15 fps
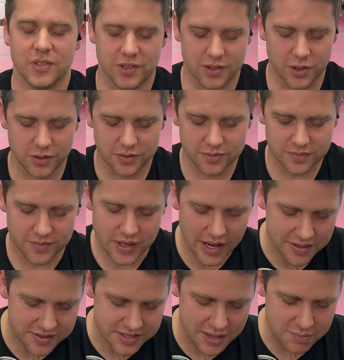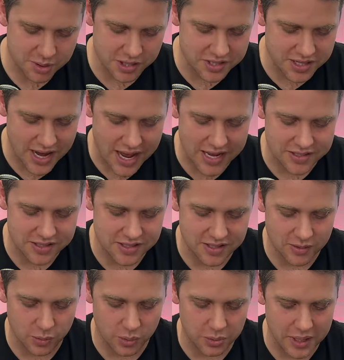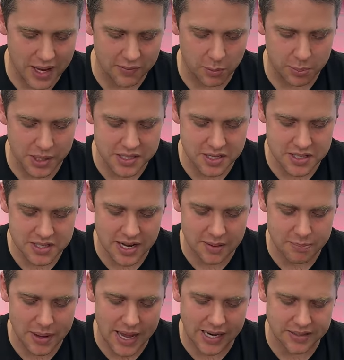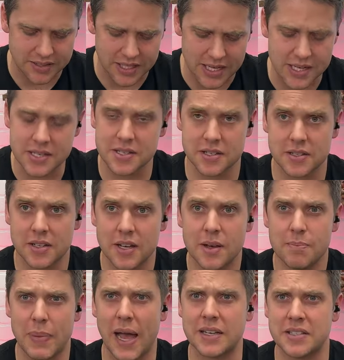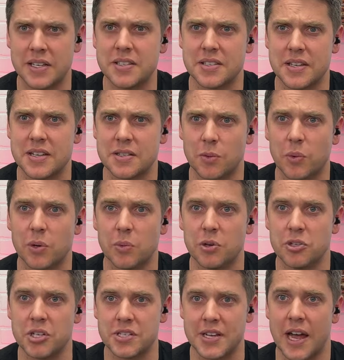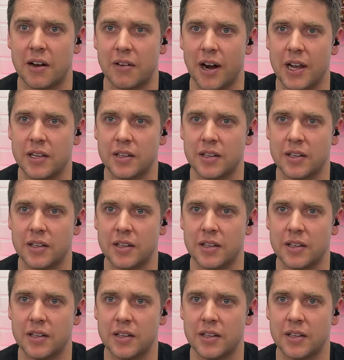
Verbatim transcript: Cool. And the same person asked, will we have a presence at PAX East? PAX East is the one we were just at, right?